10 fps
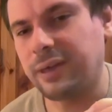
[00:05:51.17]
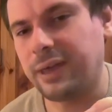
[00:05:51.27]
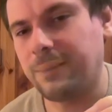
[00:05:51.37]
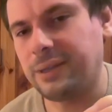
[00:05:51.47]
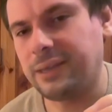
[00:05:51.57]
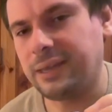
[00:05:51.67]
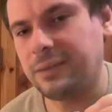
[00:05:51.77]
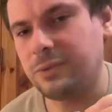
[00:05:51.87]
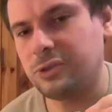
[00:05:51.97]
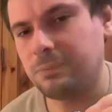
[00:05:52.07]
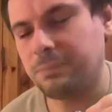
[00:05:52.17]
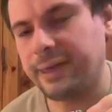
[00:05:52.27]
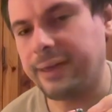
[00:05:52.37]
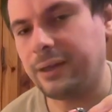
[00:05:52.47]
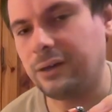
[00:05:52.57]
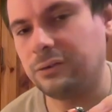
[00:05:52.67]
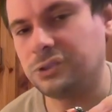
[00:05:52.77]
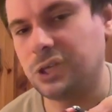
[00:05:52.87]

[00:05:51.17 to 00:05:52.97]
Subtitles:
and we get some peg holes,